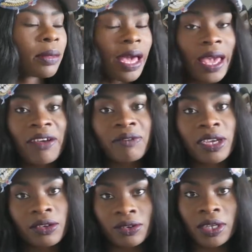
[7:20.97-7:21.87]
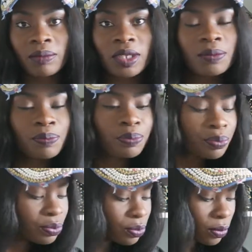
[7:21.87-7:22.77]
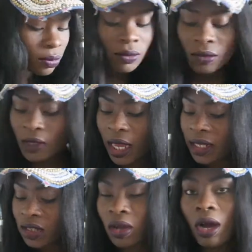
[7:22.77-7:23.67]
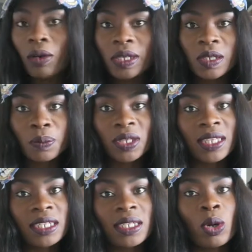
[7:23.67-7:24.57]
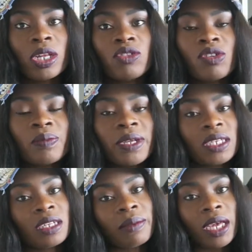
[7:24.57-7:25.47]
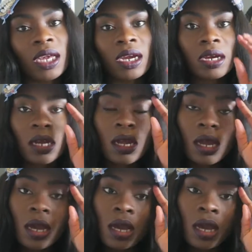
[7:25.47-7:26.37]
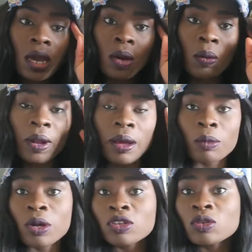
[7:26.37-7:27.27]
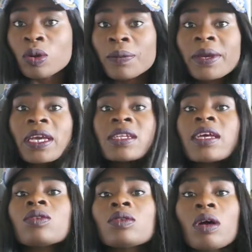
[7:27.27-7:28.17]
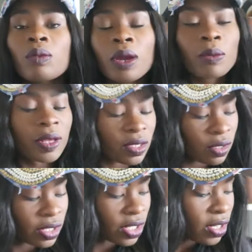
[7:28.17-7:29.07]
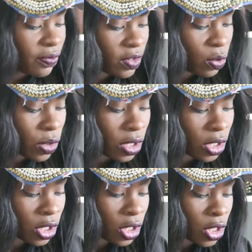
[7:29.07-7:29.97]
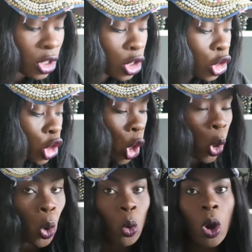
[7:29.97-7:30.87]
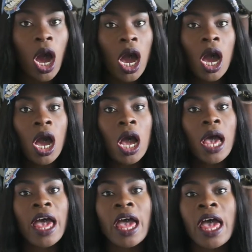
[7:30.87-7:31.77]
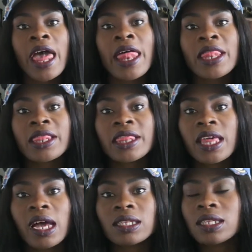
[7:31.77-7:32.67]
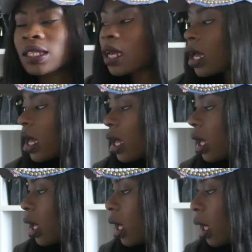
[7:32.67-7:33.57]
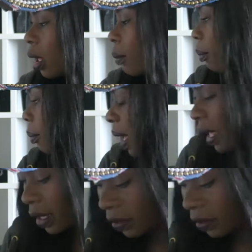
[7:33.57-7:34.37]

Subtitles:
I have it creamed, and so I always put this oil treatment in my hair when I'm going to work, because I do not wear wigs or stuff to work. So that's my